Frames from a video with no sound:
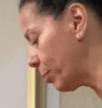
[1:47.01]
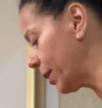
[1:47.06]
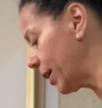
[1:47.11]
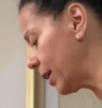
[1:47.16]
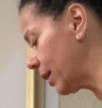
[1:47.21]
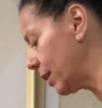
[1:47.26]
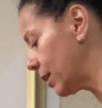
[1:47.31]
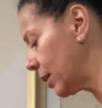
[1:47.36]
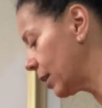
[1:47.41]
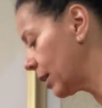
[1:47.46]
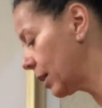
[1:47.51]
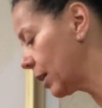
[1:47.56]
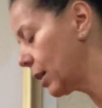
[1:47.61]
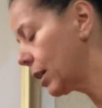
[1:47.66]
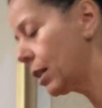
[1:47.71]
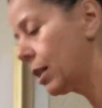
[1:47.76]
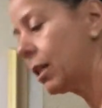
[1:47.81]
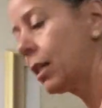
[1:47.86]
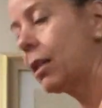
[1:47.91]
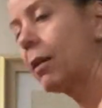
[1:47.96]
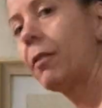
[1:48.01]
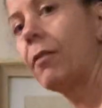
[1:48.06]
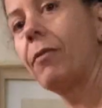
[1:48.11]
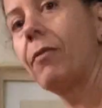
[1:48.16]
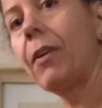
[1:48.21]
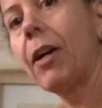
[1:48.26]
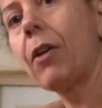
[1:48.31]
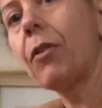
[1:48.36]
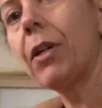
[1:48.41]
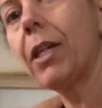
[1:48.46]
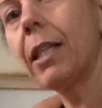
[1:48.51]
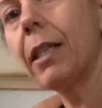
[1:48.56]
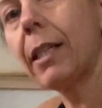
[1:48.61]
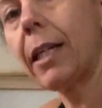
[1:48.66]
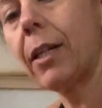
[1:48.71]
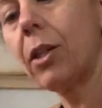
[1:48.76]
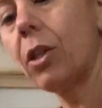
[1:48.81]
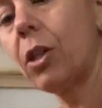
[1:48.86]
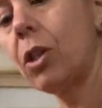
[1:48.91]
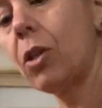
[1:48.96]
bit, very
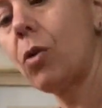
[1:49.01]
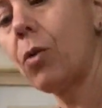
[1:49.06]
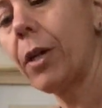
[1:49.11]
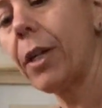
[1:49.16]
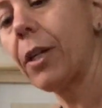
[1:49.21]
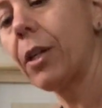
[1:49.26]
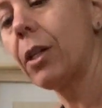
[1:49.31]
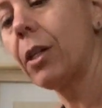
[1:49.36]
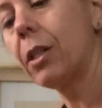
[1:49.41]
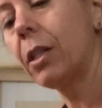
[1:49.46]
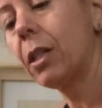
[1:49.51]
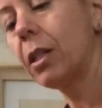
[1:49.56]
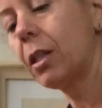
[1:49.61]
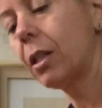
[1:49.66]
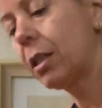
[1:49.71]
little oil.